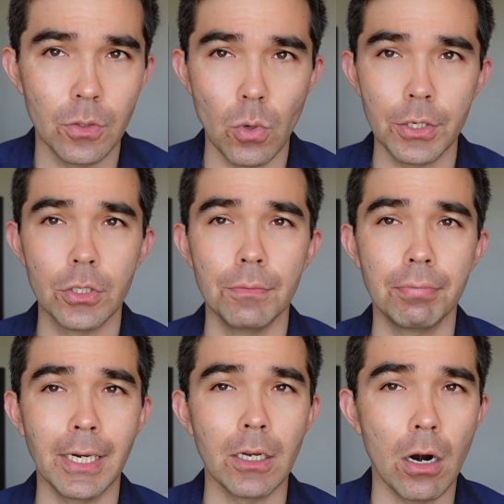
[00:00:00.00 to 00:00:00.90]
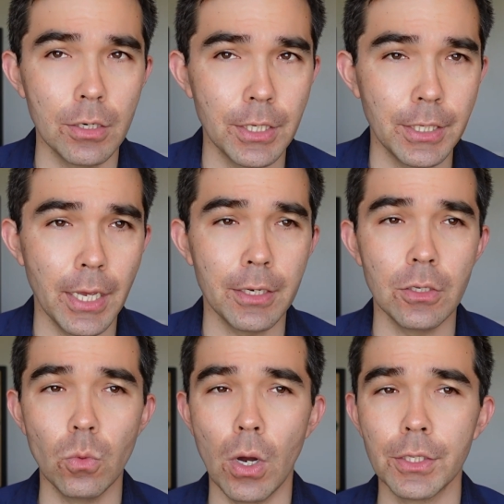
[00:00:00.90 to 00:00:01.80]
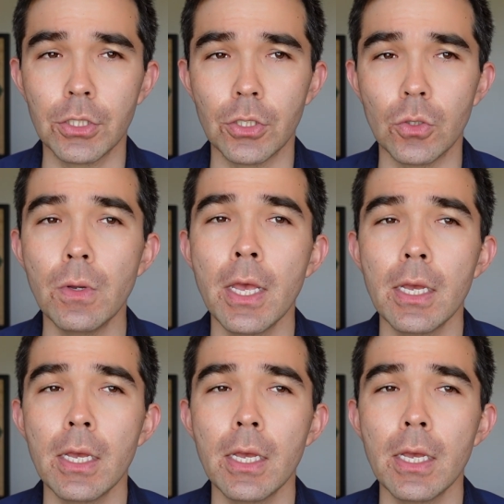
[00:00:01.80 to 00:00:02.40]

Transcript: You want to play hard to get. You want to